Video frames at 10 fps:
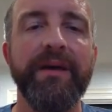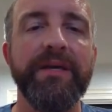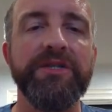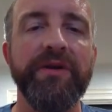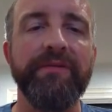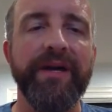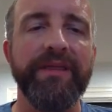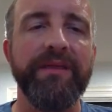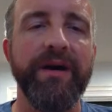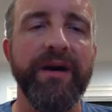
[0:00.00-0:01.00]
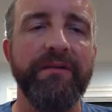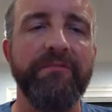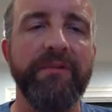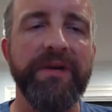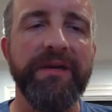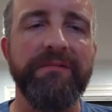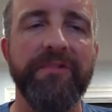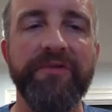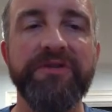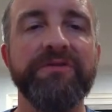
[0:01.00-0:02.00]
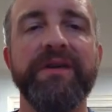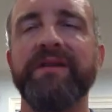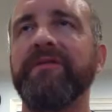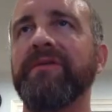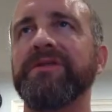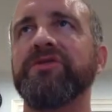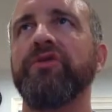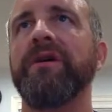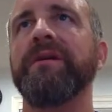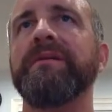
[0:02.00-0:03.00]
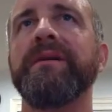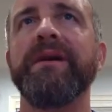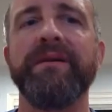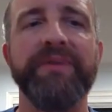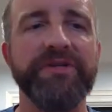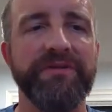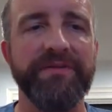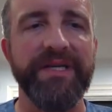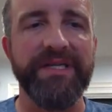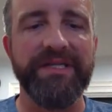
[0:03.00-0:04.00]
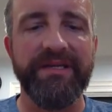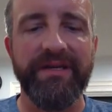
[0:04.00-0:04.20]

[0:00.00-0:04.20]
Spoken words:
So anyway, what we do then if we want to draw a pixel is,